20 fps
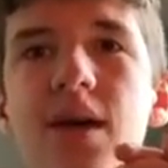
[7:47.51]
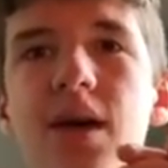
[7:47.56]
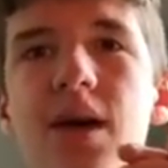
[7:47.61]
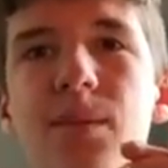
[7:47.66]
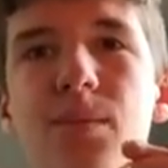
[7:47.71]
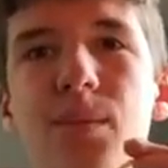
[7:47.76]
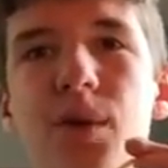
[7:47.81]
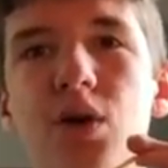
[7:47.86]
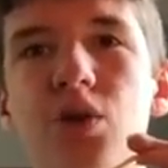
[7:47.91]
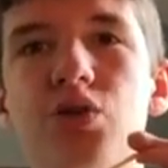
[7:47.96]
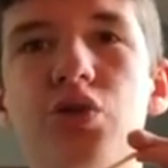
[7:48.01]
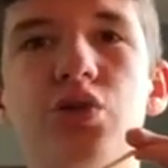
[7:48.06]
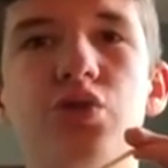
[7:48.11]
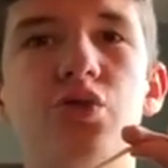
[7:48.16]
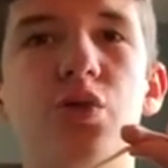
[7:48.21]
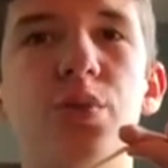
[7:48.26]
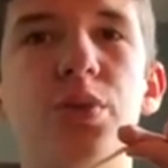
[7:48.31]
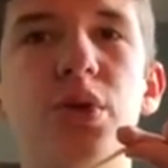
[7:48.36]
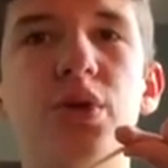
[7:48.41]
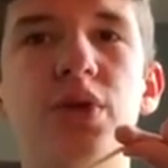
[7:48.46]
And Marshall's
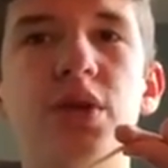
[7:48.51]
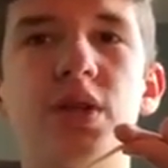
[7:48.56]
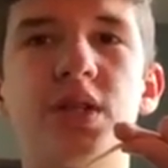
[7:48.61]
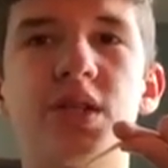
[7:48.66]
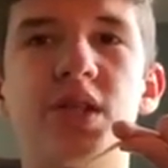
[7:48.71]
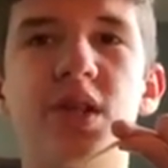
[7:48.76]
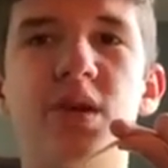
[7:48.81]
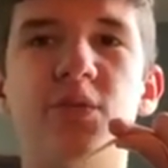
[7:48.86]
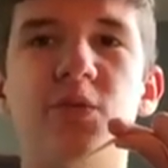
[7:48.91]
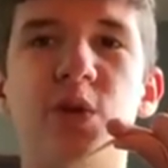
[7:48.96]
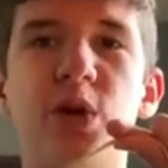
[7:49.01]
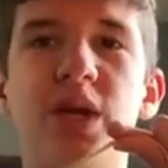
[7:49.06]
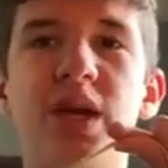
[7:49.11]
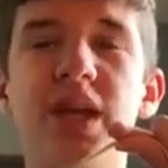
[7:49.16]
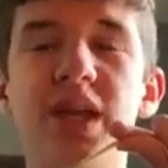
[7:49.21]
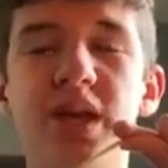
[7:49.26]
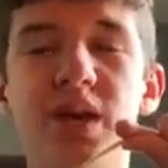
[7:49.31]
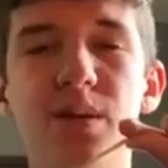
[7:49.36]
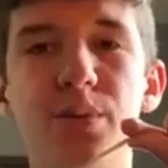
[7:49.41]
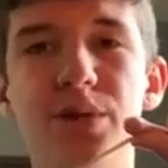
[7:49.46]
rebuking Slim for
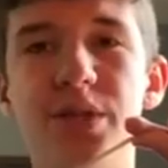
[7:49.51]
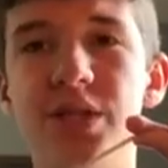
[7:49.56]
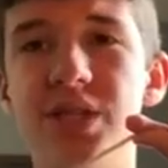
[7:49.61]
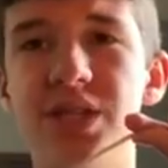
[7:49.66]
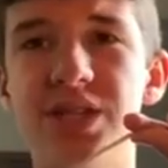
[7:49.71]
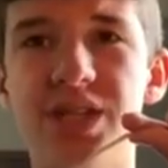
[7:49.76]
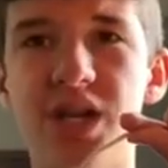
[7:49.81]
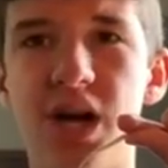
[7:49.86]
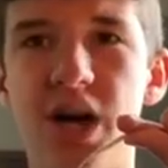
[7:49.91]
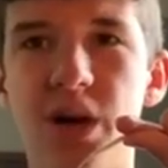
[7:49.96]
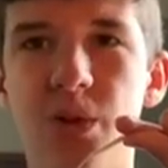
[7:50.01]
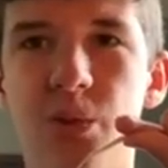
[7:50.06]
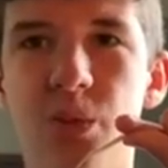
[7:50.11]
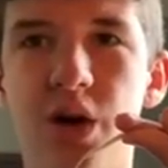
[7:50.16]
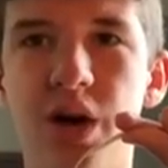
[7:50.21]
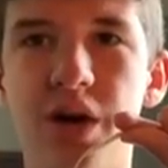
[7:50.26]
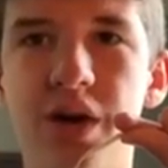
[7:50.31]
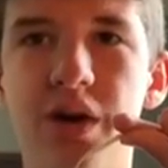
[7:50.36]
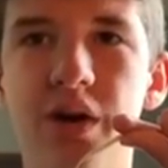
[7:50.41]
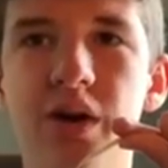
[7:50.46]
getting him into this hot
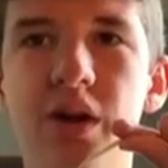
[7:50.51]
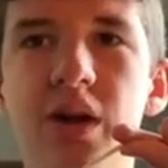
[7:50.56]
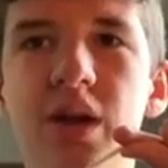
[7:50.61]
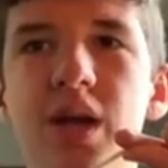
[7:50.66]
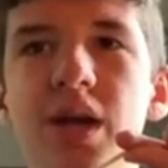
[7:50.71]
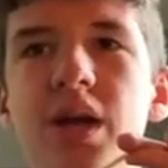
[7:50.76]
water,